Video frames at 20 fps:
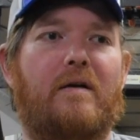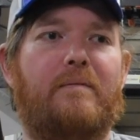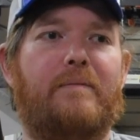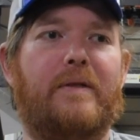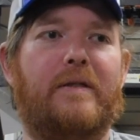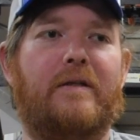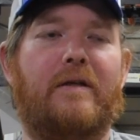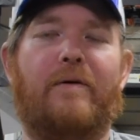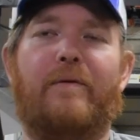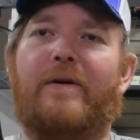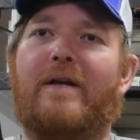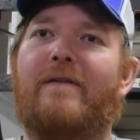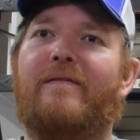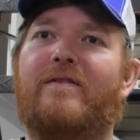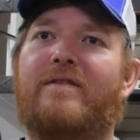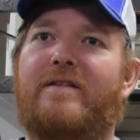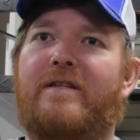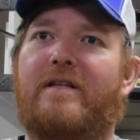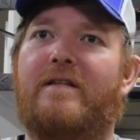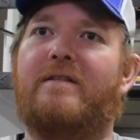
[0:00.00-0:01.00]
been going ever
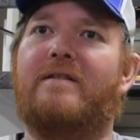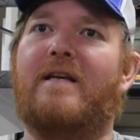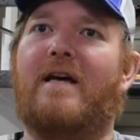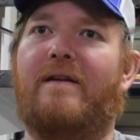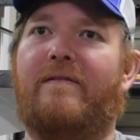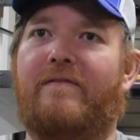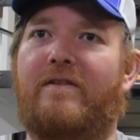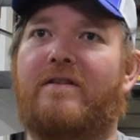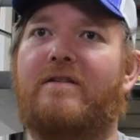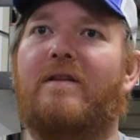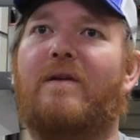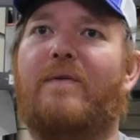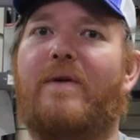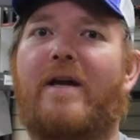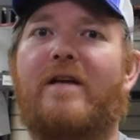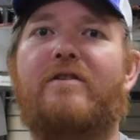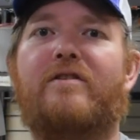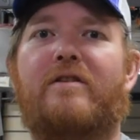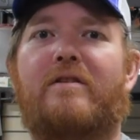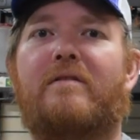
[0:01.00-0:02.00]
since out of this
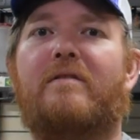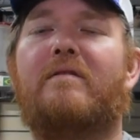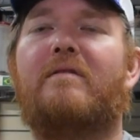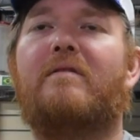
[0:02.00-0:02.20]
location.